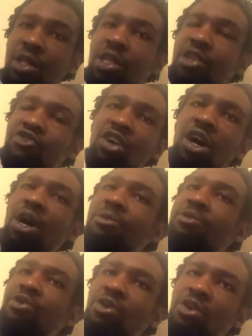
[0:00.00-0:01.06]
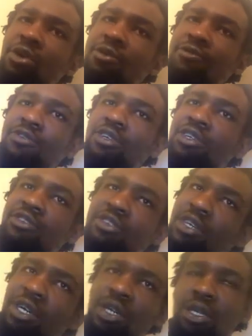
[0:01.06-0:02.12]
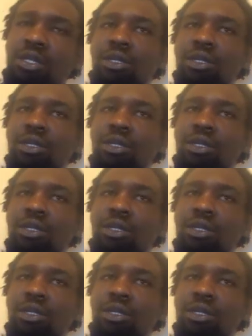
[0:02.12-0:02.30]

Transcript: The job of the earth is done.